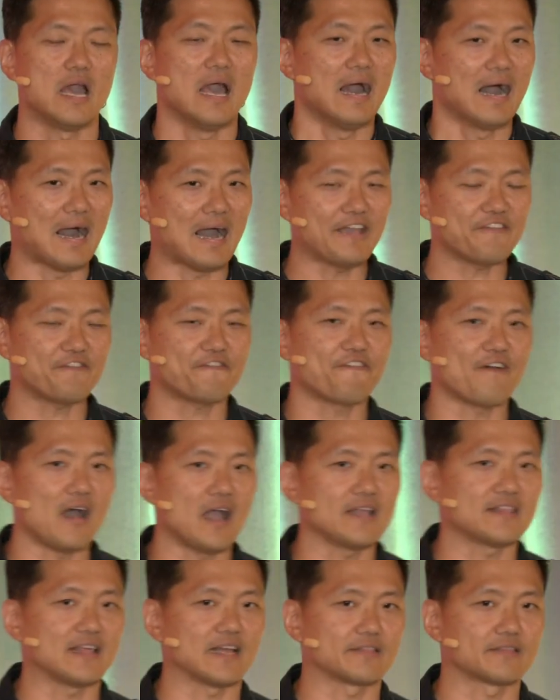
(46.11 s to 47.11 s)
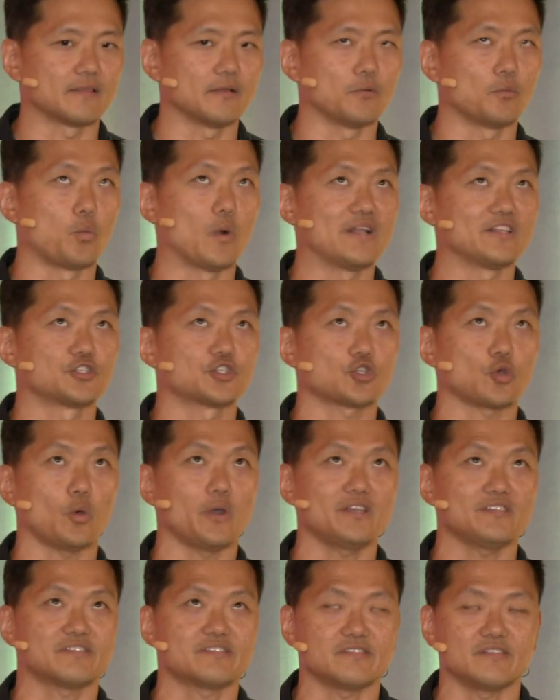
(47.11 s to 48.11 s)
I find that when
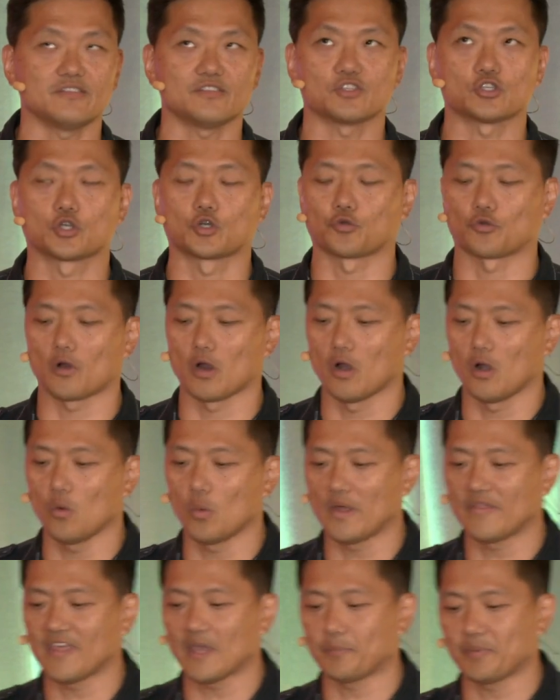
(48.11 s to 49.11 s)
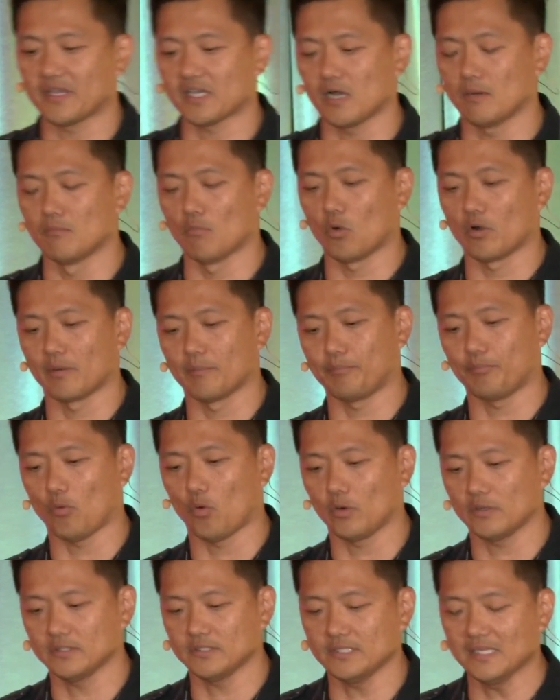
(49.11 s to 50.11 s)
choices grow, when they become more
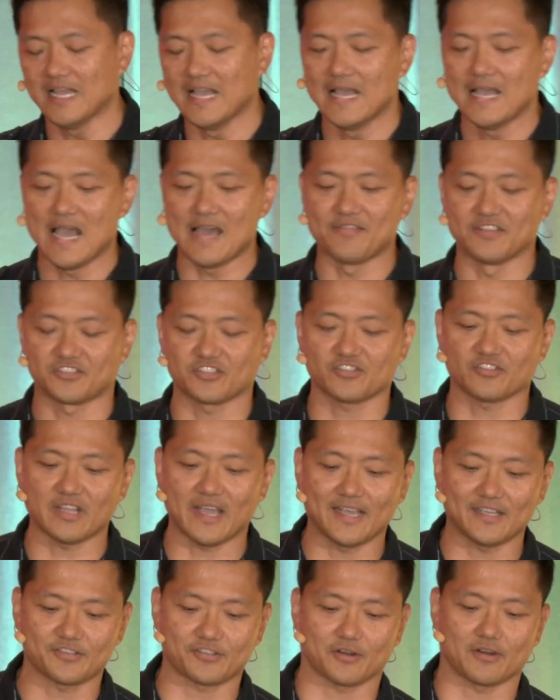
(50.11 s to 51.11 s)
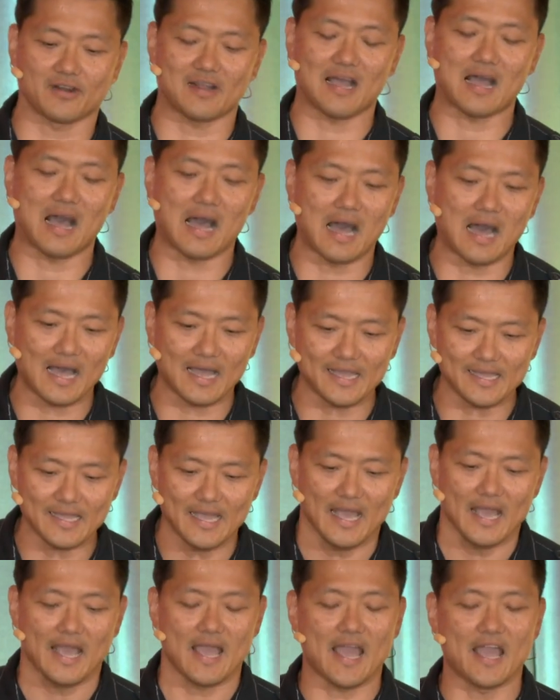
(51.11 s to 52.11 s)
important and the stakes are high,
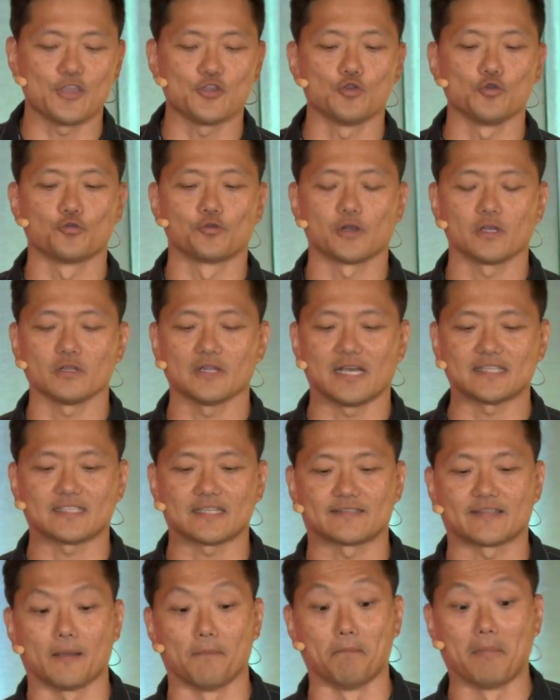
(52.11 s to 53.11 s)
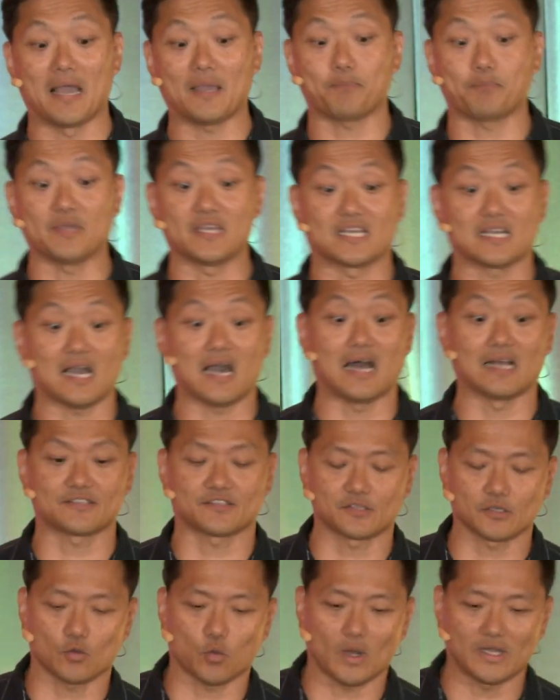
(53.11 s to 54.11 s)
and you realize that there might be
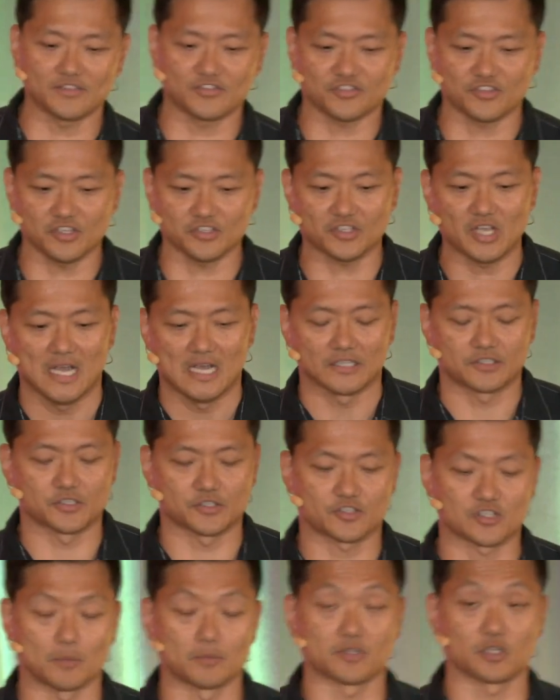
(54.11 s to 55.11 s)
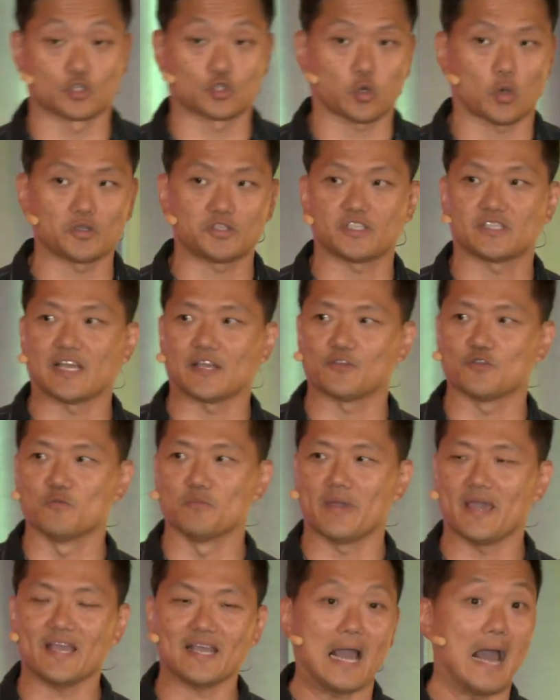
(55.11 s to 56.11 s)
consequences to some of the choices that you
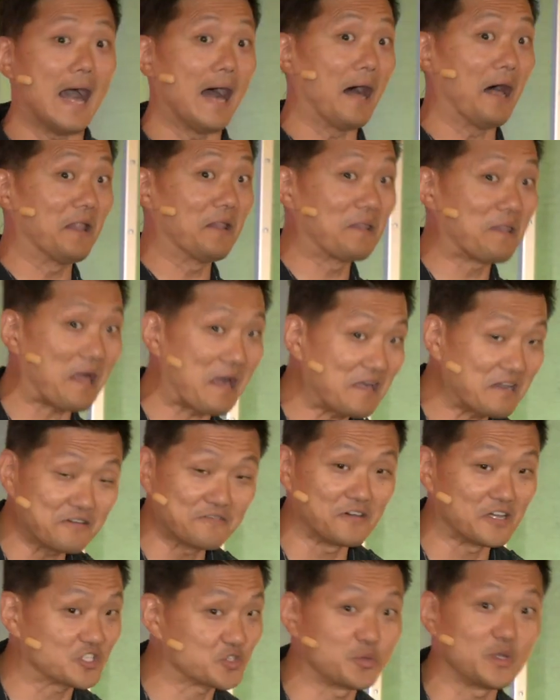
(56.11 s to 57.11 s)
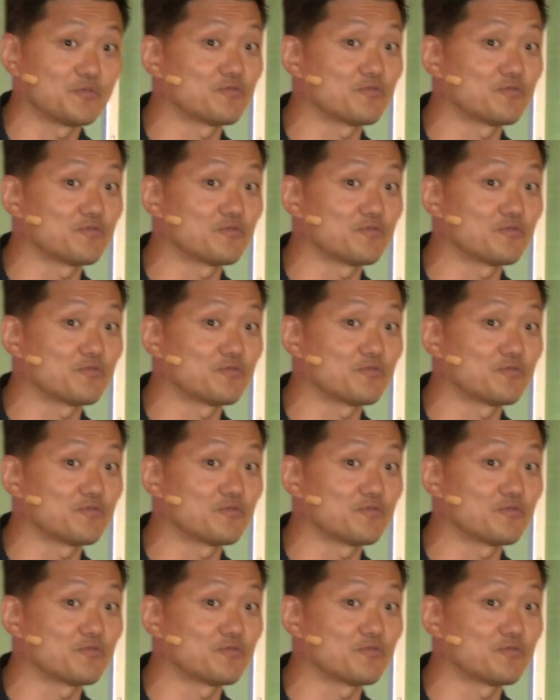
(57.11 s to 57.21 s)
make, a lot of us, we'd